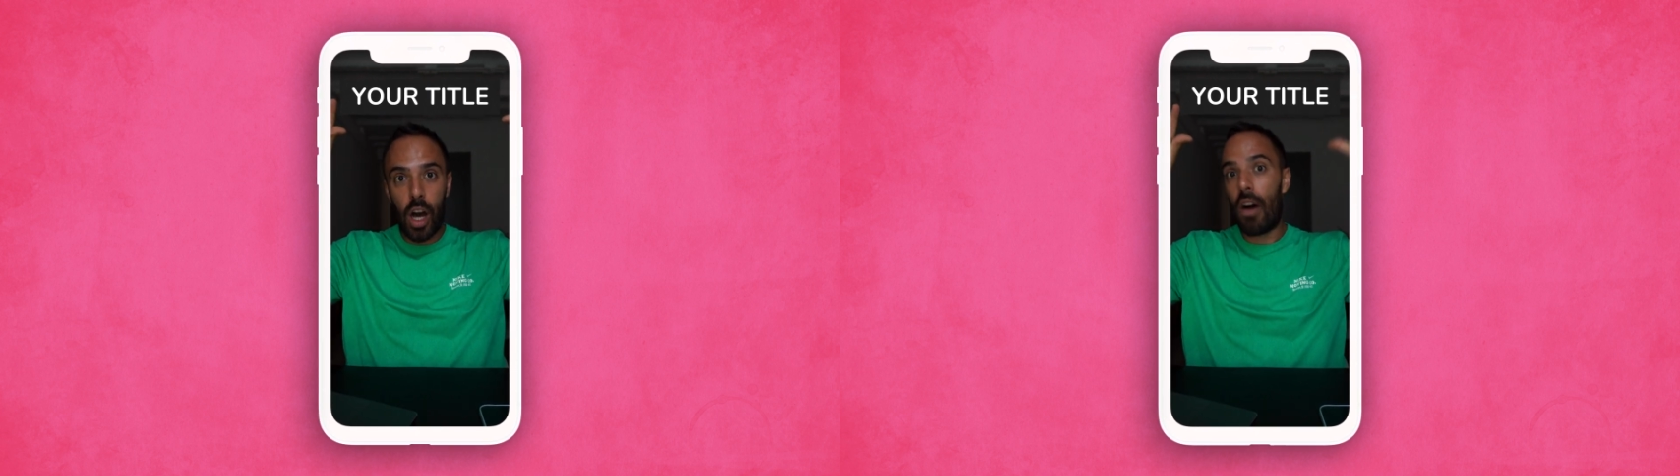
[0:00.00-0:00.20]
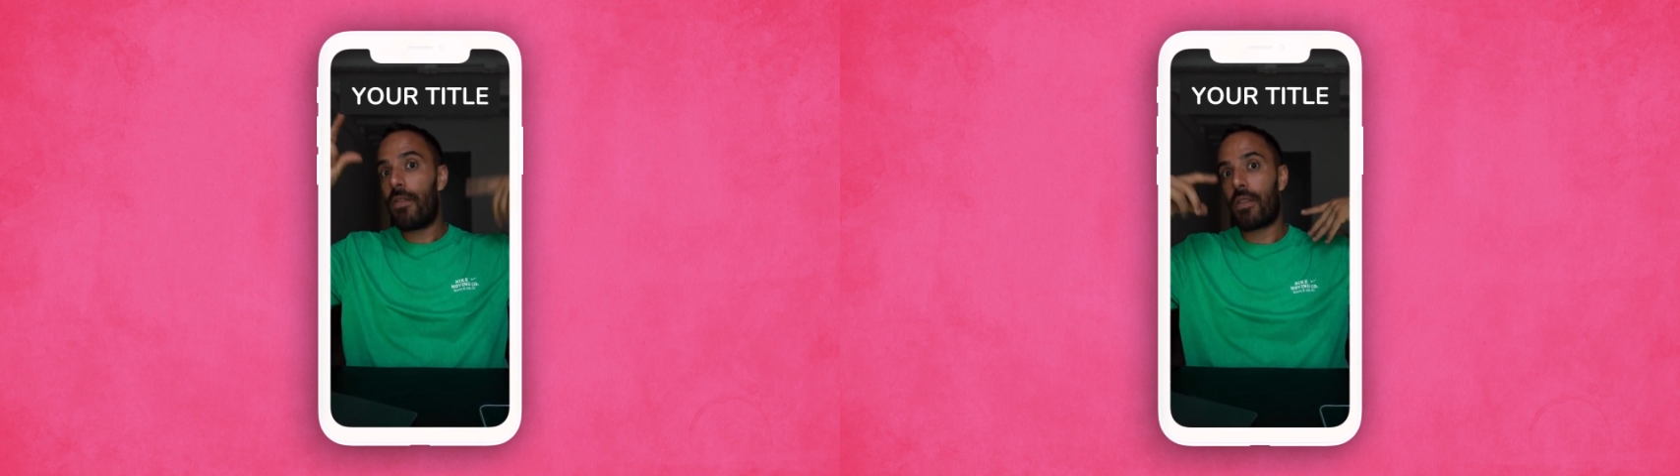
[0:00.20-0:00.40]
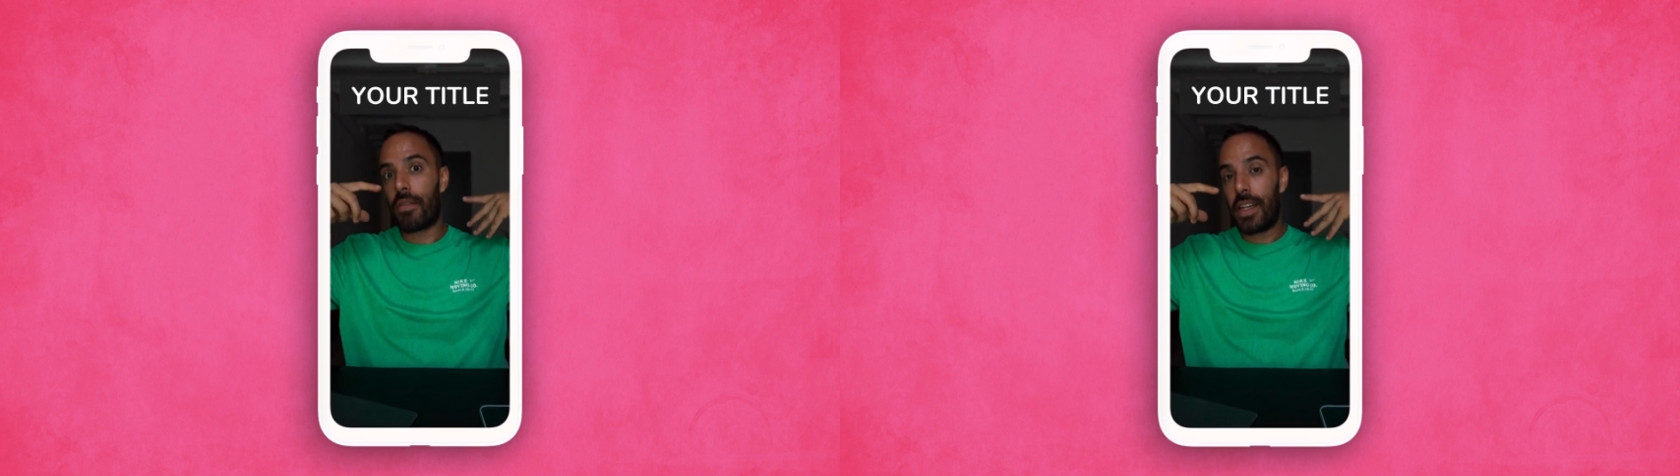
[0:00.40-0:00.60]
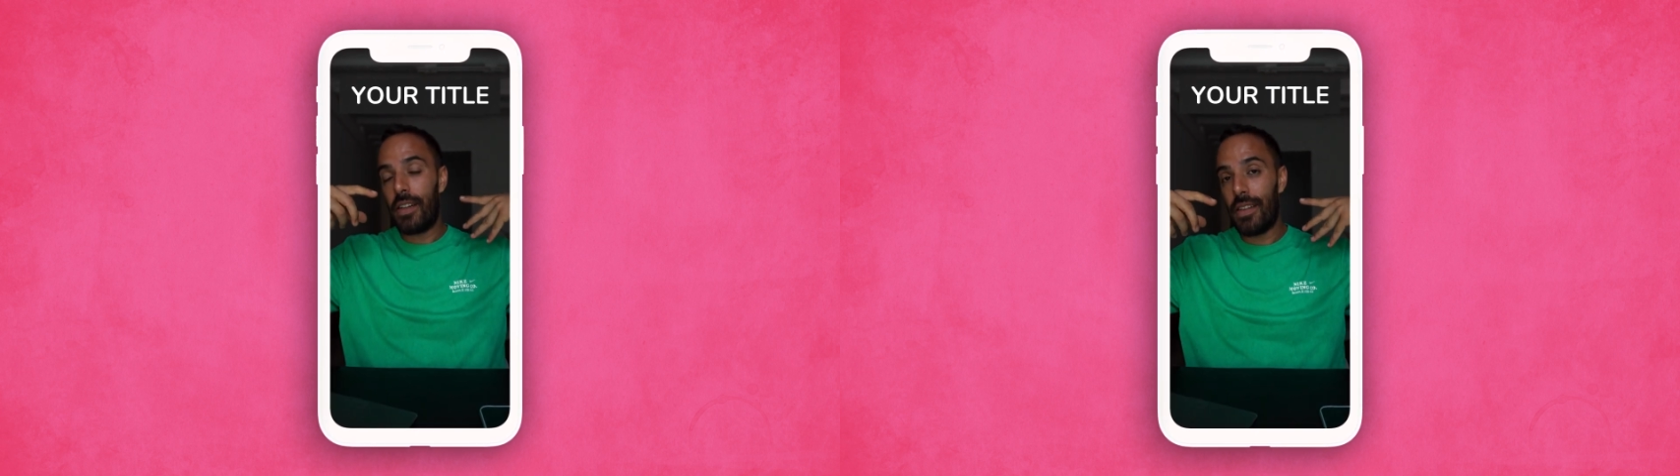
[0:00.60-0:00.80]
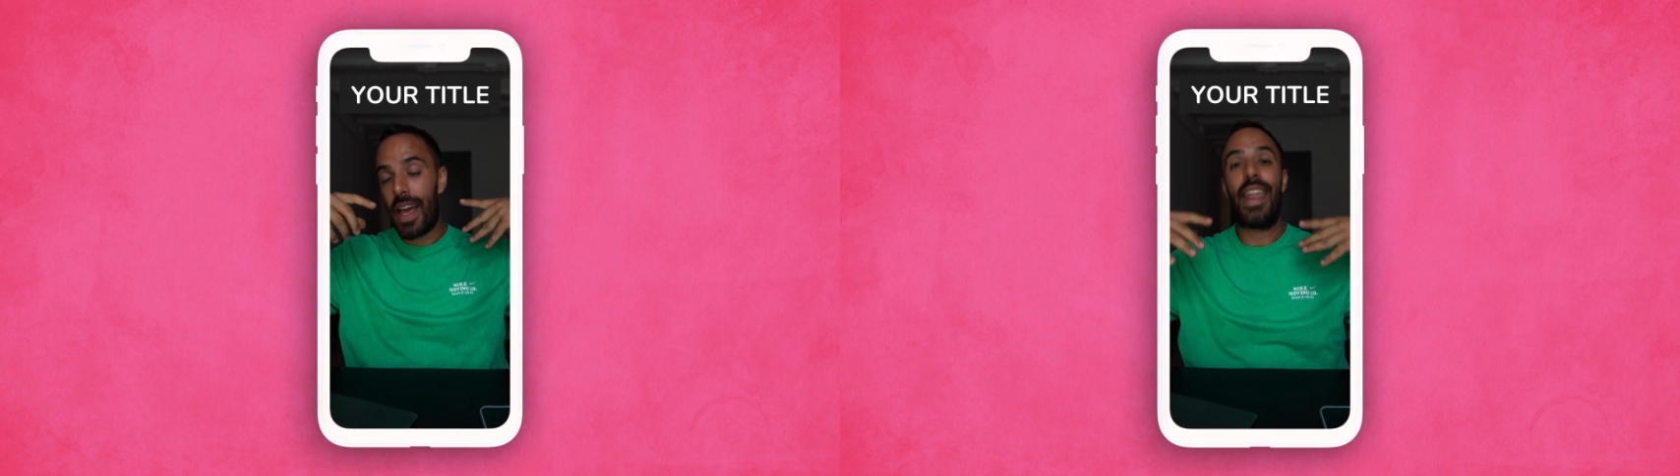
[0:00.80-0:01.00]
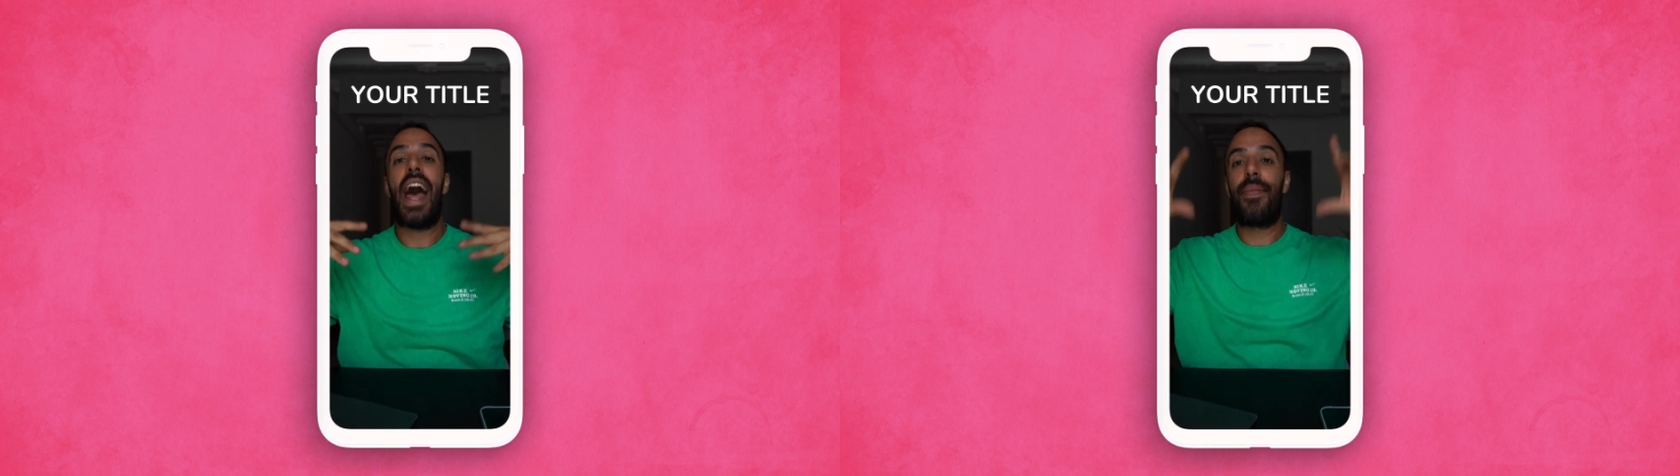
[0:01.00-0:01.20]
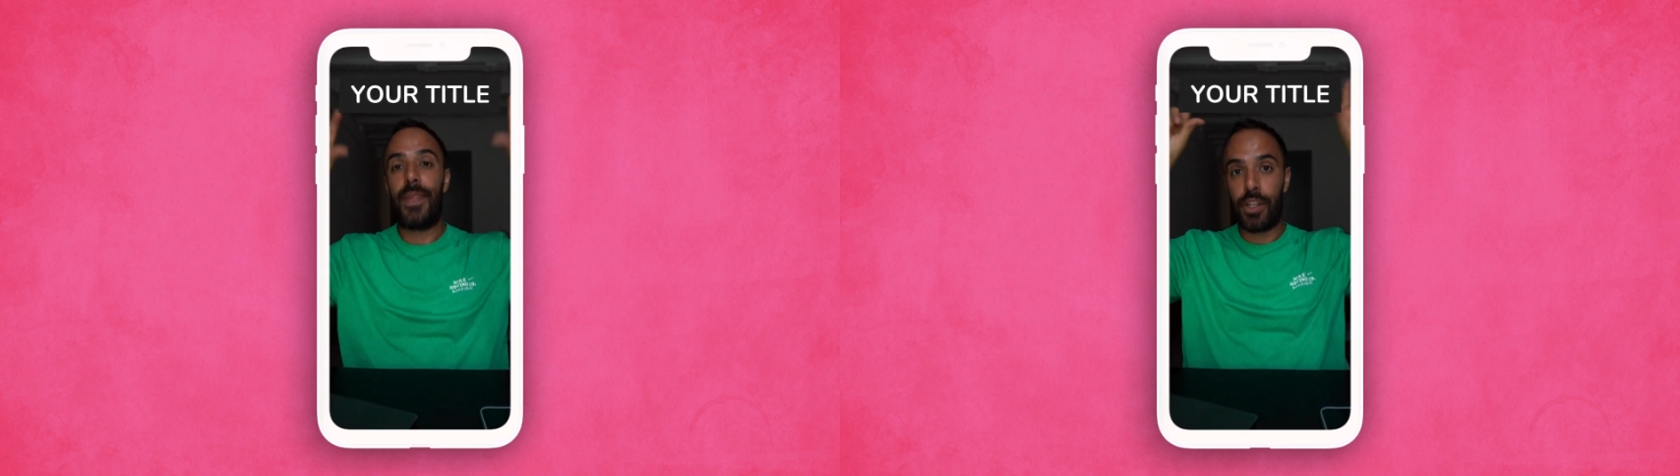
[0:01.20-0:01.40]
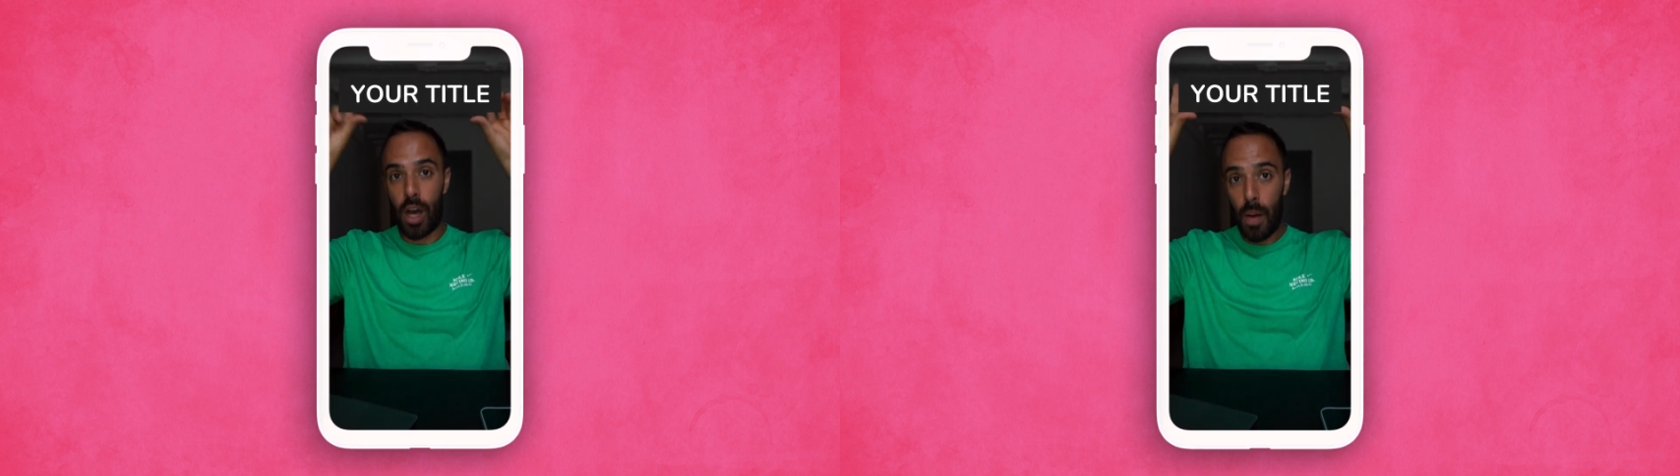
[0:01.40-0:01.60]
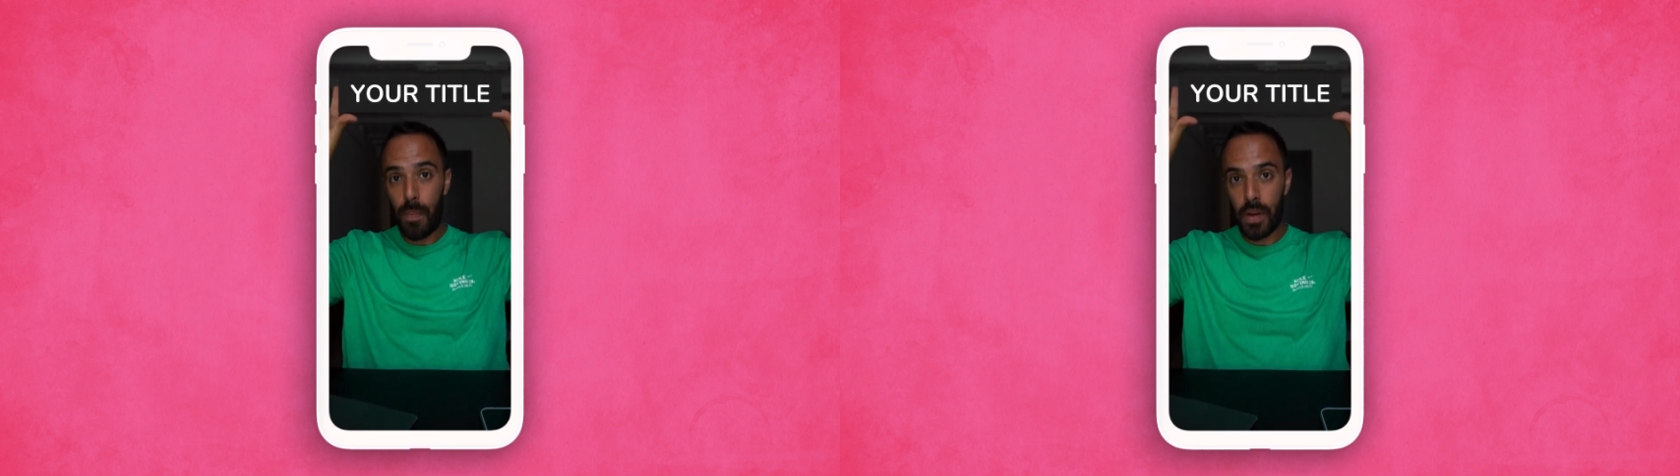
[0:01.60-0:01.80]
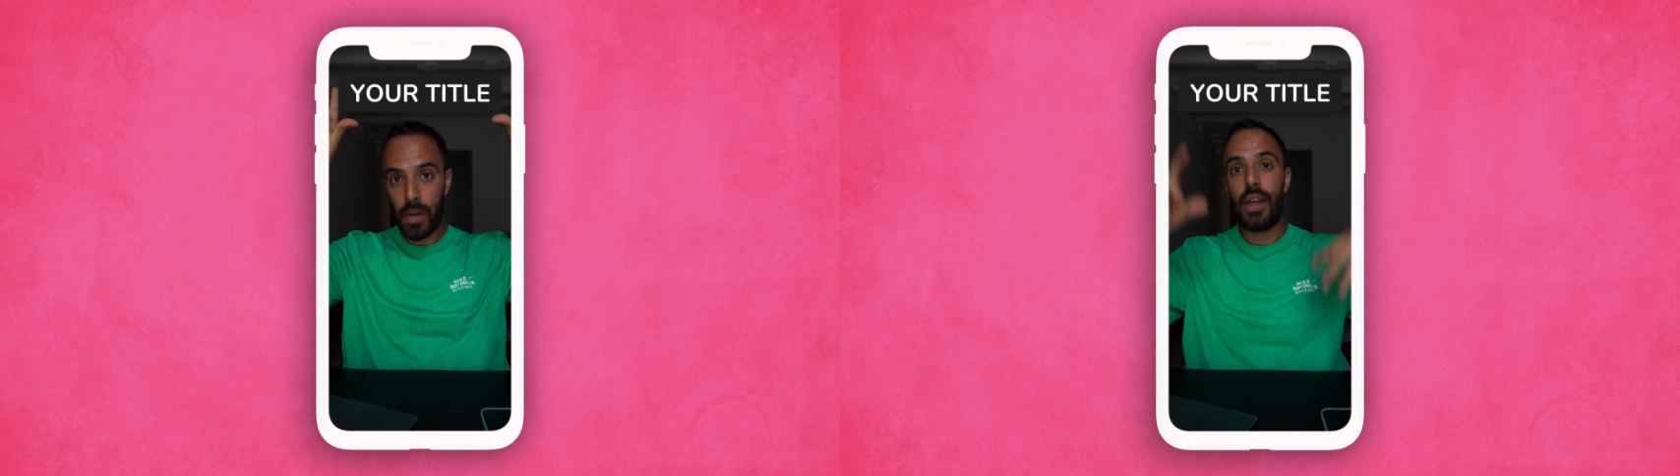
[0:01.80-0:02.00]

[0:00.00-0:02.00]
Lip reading: of your reel and at the top,